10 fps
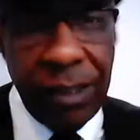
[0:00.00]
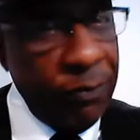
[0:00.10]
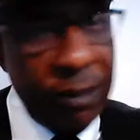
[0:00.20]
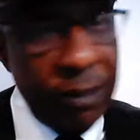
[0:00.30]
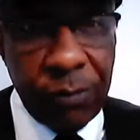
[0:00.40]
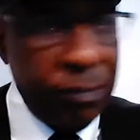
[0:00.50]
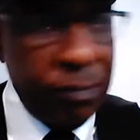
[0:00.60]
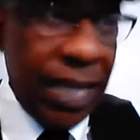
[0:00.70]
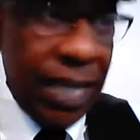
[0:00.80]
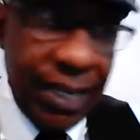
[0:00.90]
benefit from
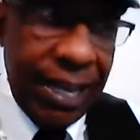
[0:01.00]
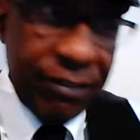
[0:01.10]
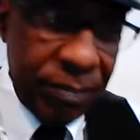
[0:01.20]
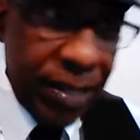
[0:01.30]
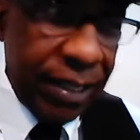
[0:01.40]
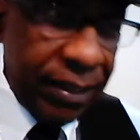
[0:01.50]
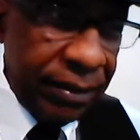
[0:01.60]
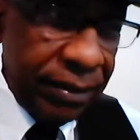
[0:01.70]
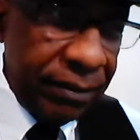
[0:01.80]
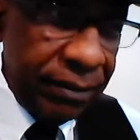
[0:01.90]
Black Lives
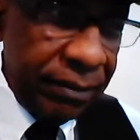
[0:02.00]
Matter.